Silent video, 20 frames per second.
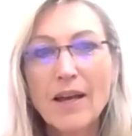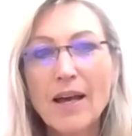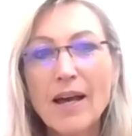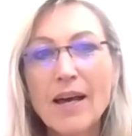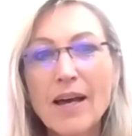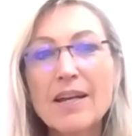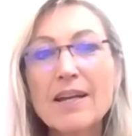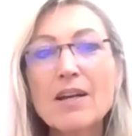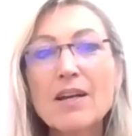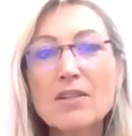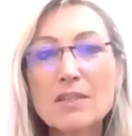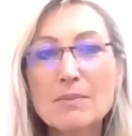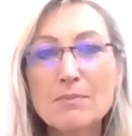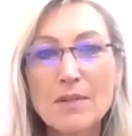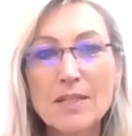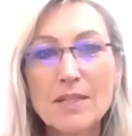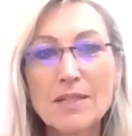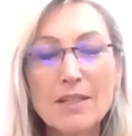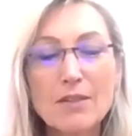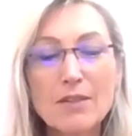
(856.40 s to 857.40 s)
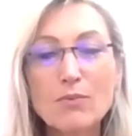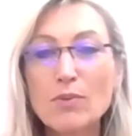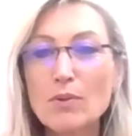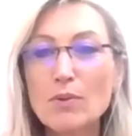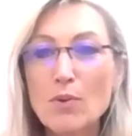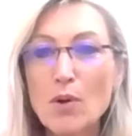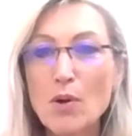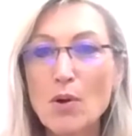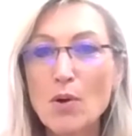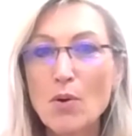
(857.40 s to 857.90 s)
and i ask myself
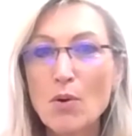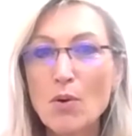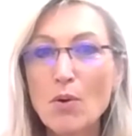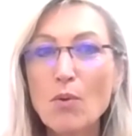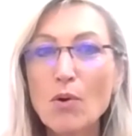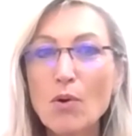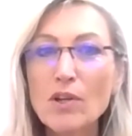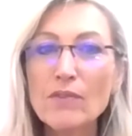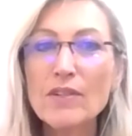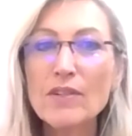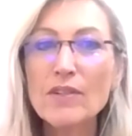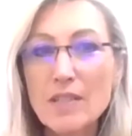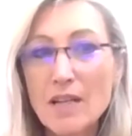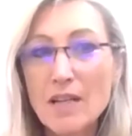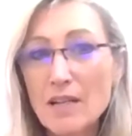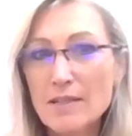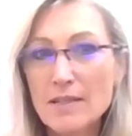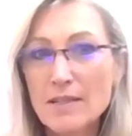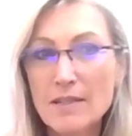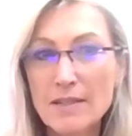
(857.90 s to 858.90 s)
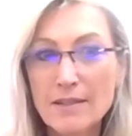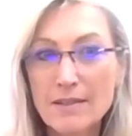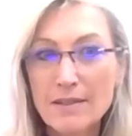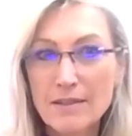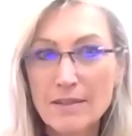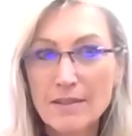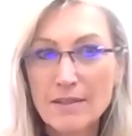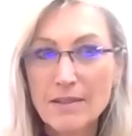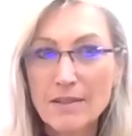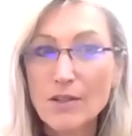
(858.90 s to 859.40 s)
well well what if it does
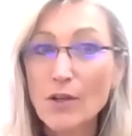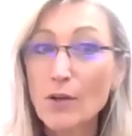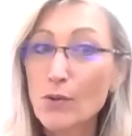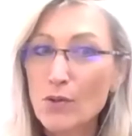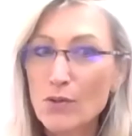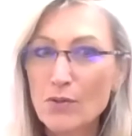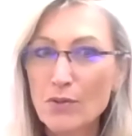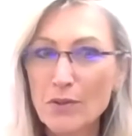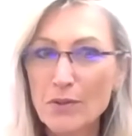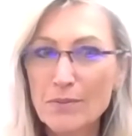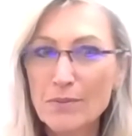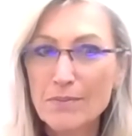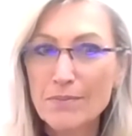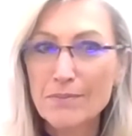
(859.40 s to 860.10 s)
go through